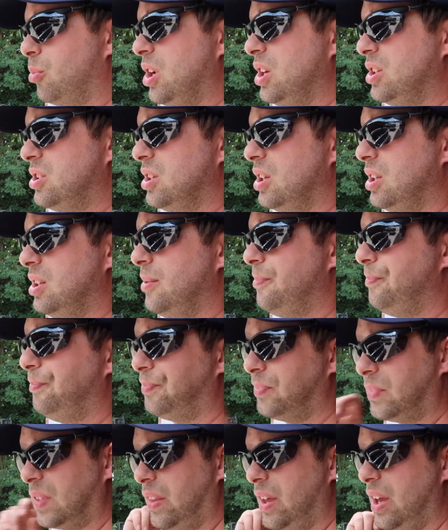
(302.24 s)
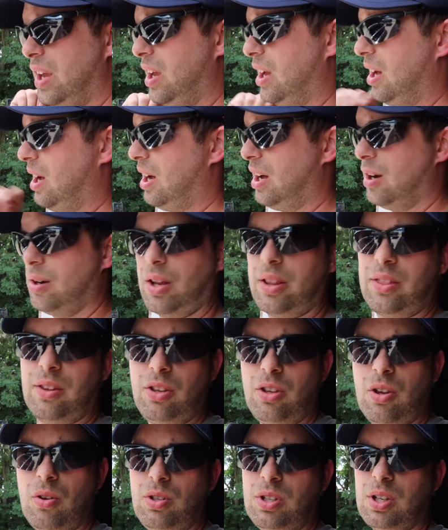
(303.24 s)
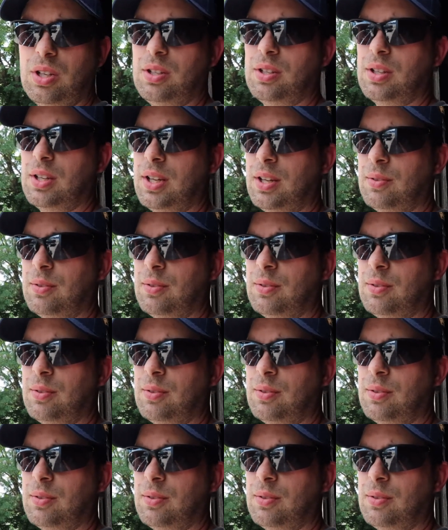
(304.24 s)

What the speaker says: reason the union